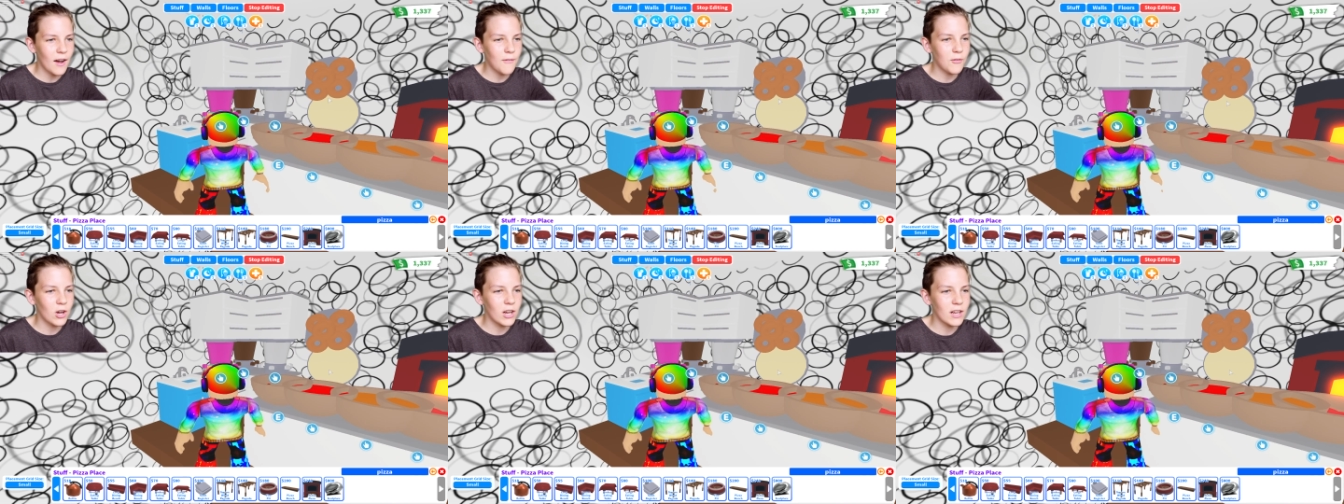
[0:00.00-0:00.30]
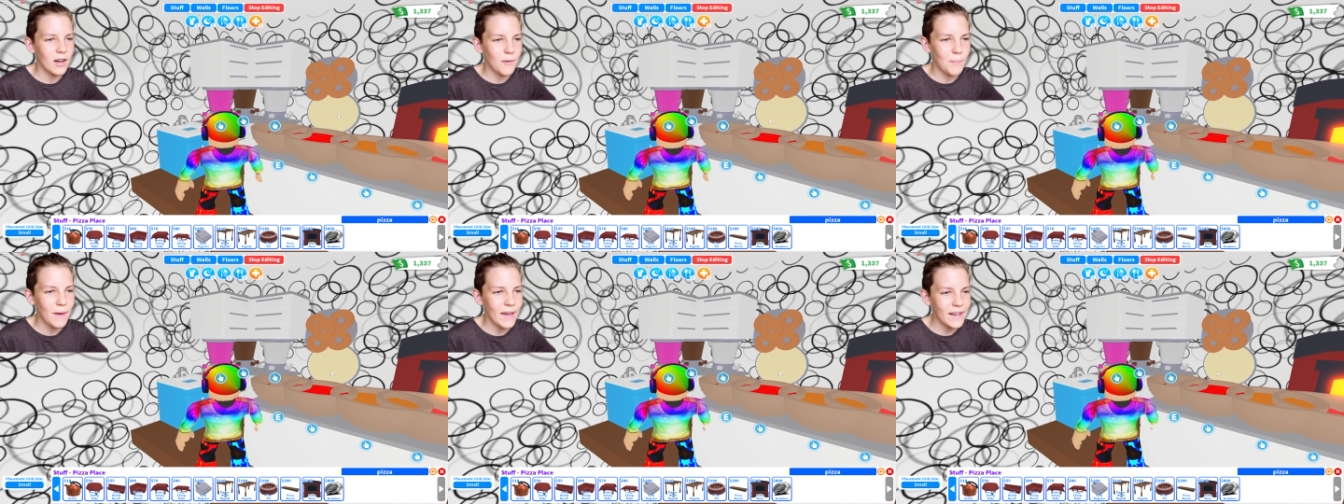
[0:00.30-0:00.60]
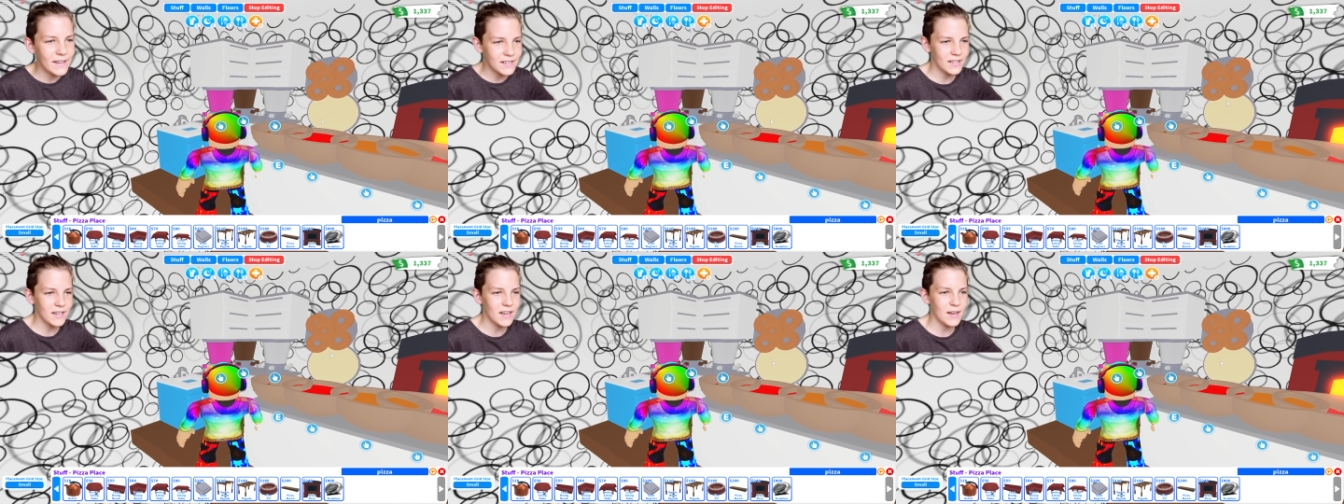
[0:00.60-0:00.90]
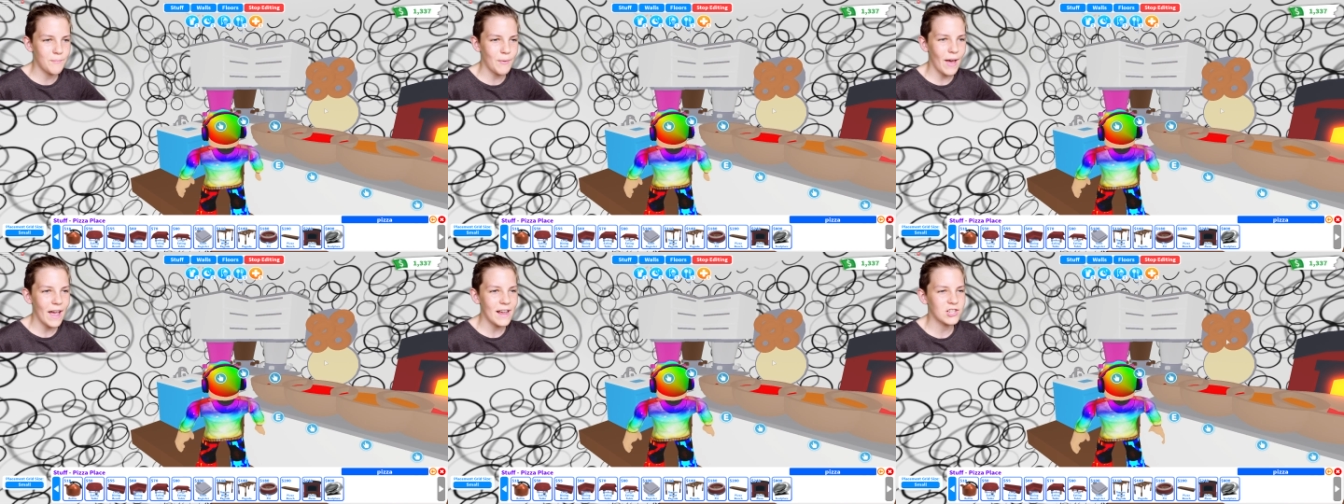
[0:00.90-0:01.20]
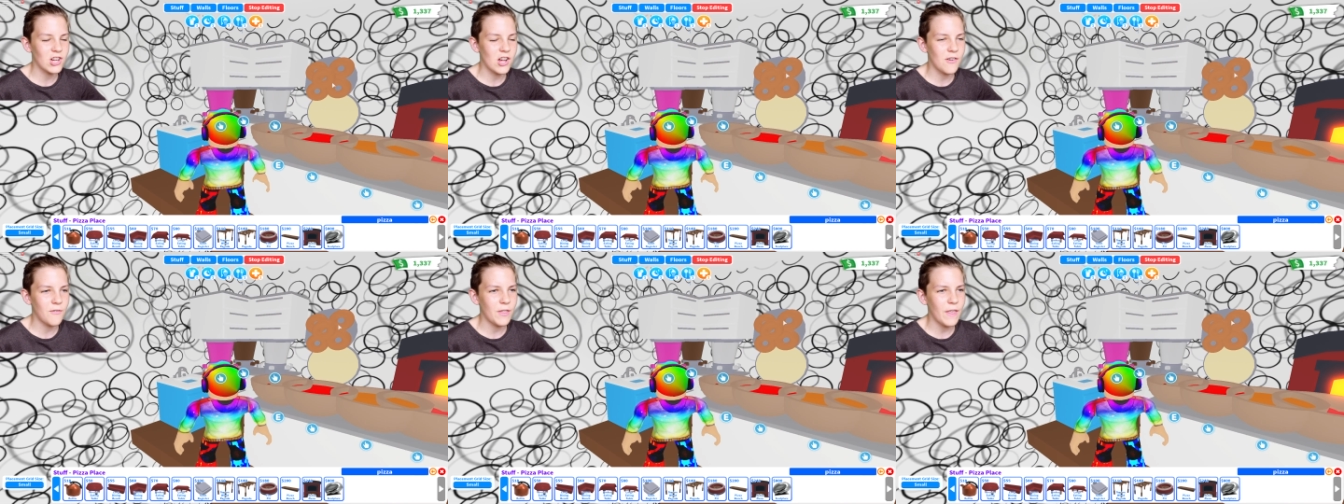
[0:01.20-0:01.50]
I've got a pizza
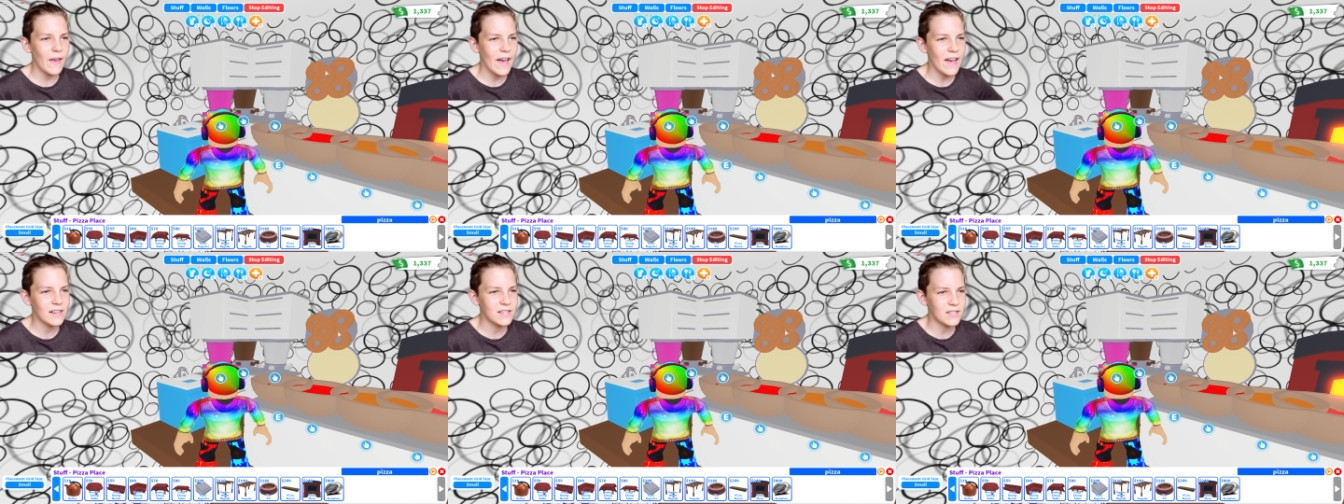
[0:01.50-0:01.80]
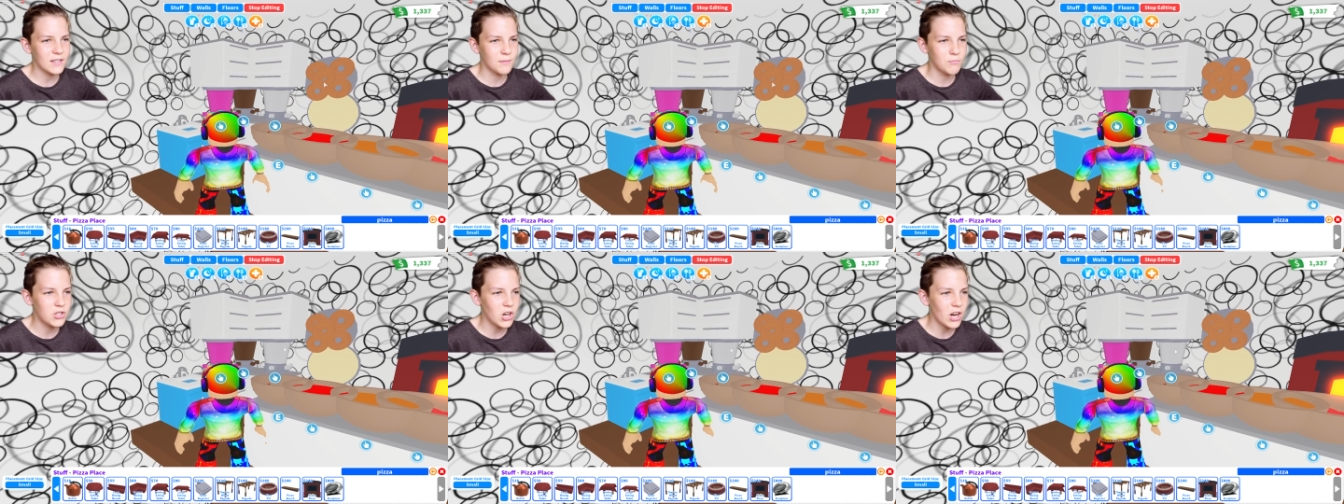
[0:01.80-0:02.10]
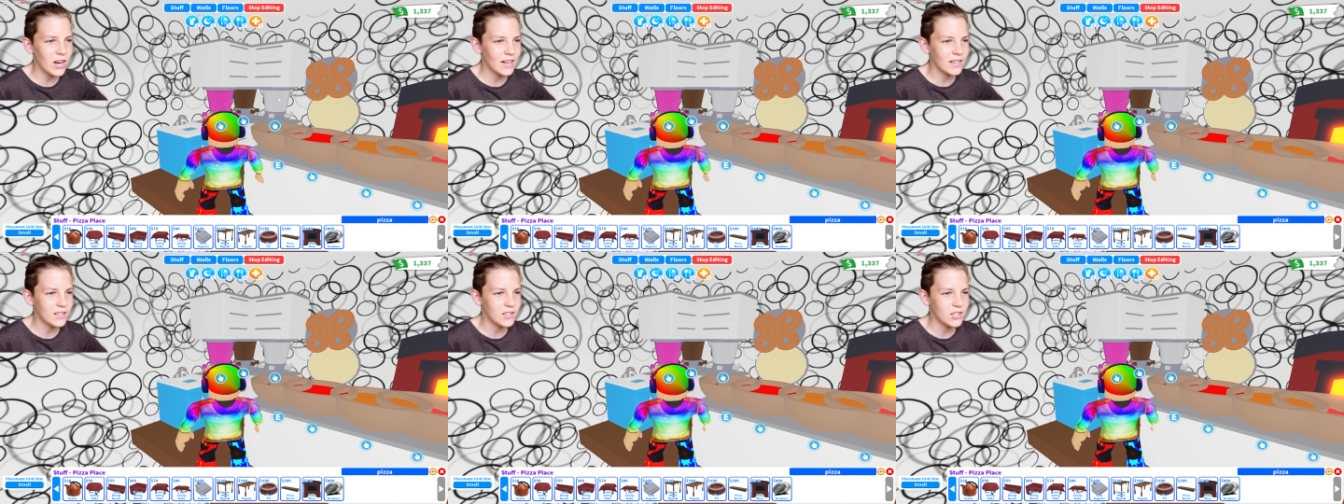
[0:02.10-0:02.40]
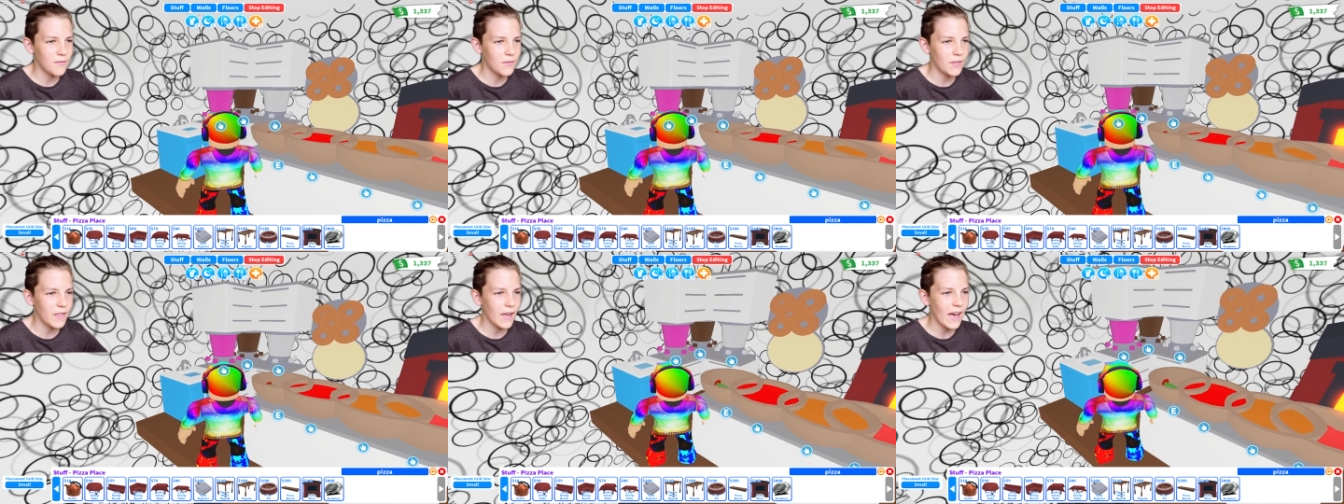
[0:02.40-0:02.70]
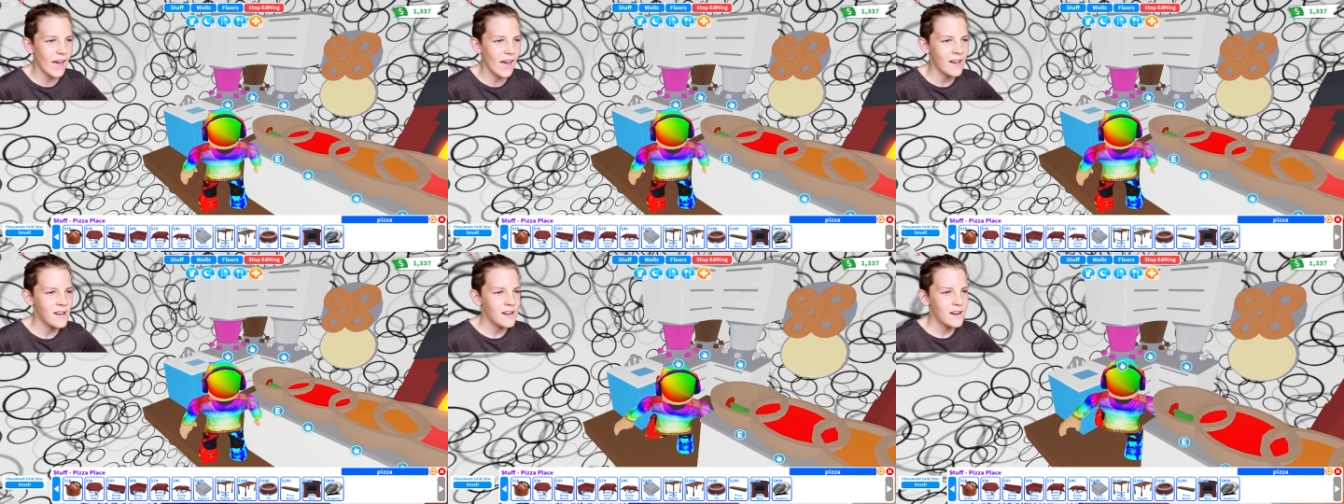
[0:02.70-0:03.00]
base over there, some donuts over
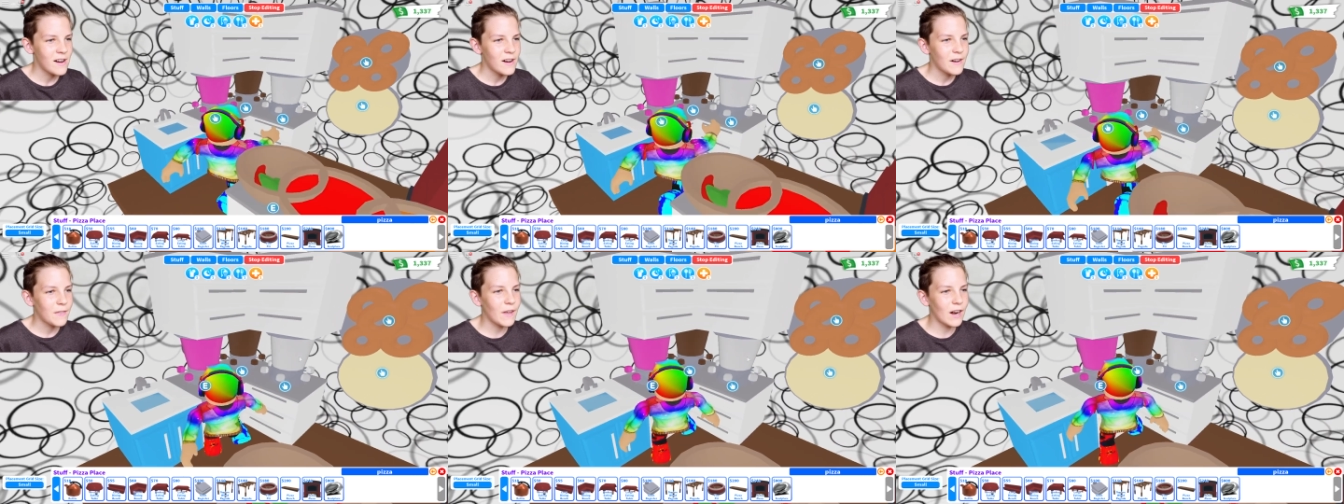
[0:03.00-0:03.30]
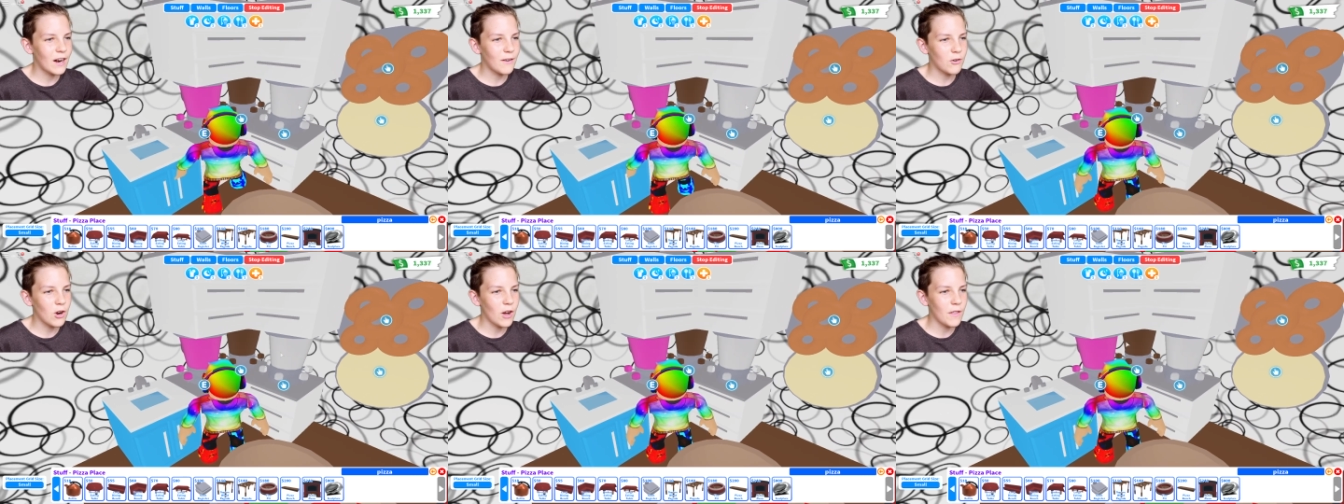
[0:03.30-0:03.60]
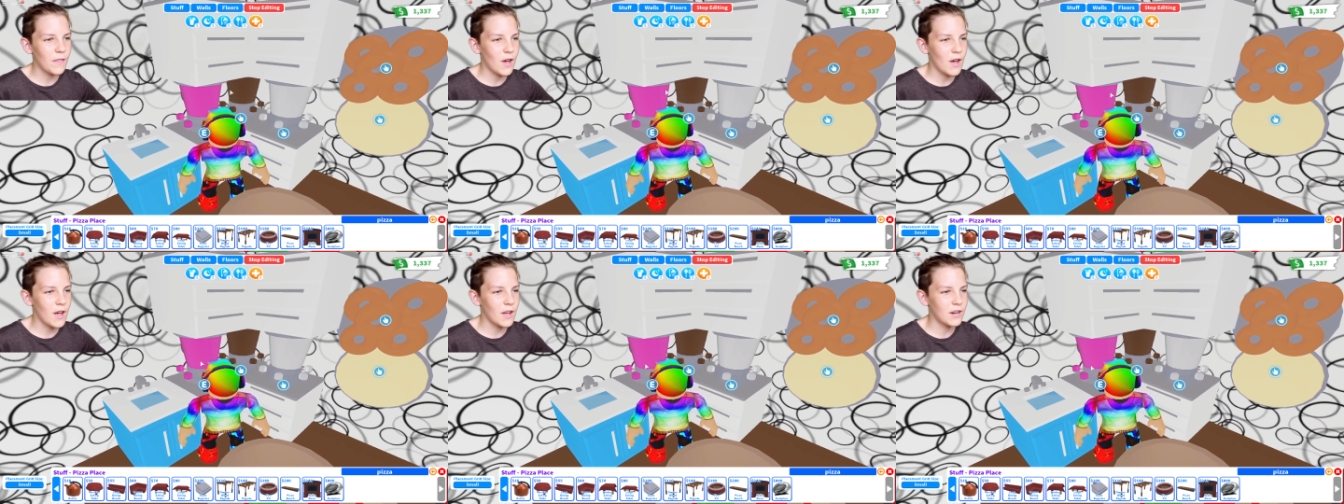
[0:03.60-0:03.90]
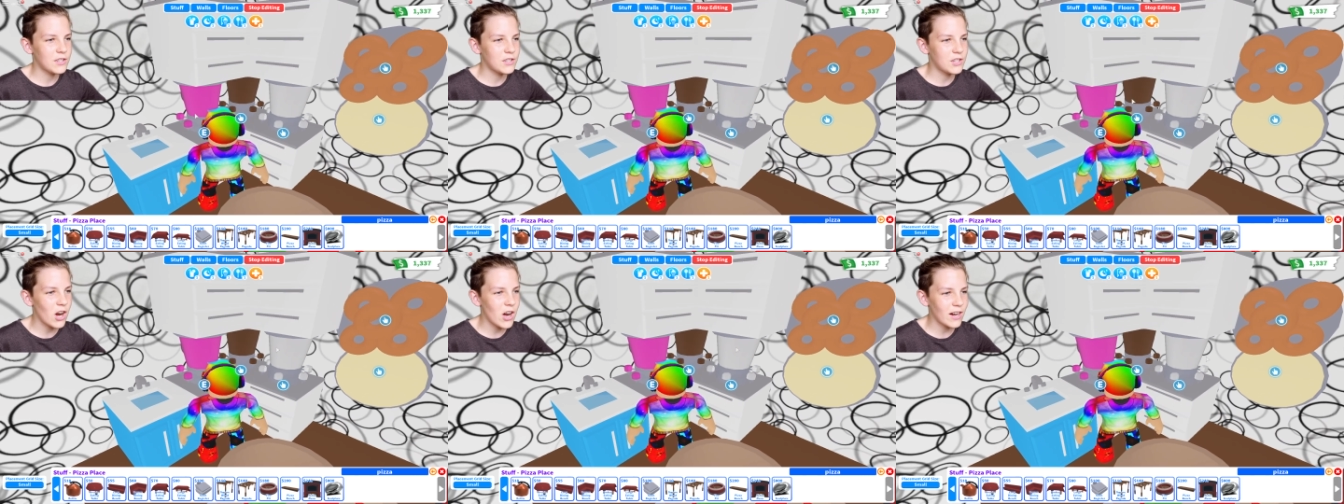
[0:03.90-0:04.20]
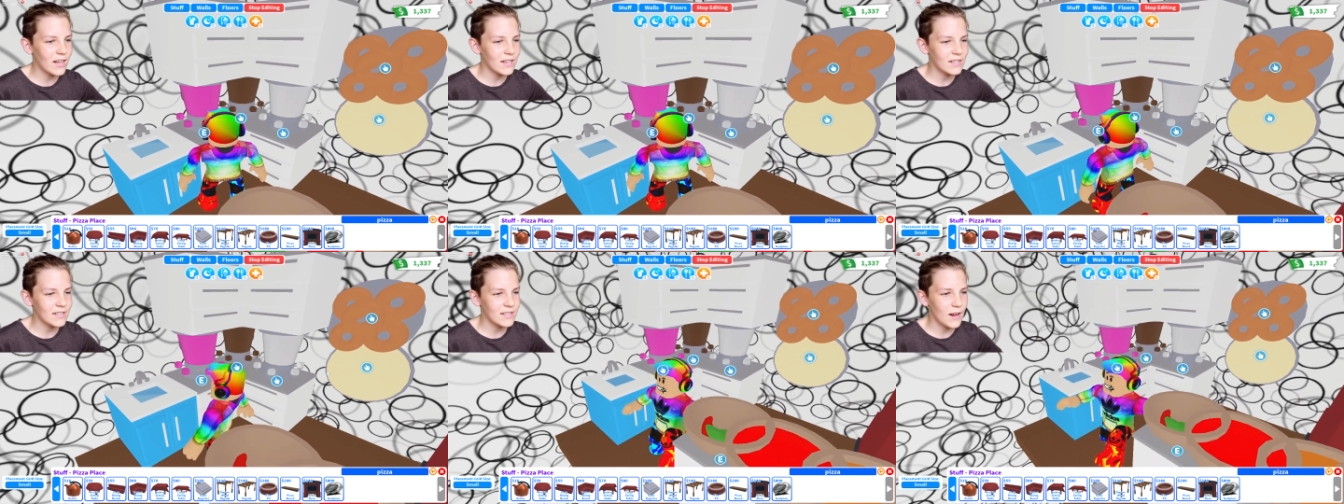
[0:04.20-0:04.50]
there. Then I've got the donut